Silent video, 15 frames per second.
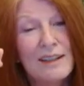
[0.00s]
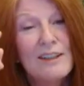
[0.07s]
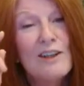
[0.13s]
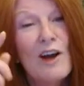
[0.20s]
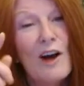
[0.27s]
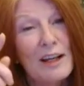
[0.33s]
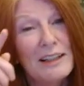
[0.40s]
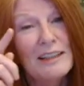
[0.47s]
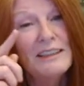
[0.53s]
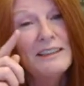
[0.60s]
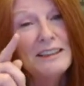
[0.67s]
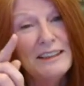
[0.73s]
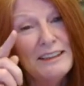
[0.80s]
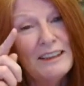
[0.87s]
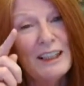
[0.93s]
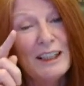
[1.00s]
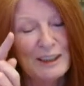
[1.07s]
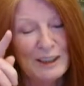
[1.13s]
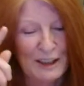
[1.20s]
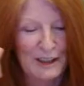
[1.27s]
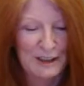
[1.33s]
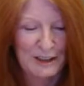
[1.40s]
not as easy
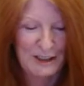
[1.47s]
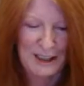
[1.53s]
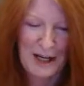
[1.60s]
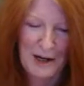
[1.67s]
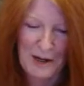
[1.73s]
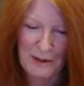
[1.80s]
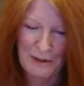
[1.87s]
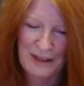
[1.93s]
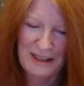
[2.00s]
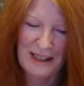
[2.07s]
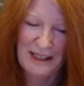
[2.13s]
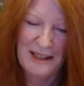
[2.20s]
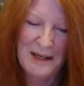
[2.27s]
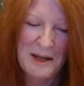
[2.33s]
as it sounds.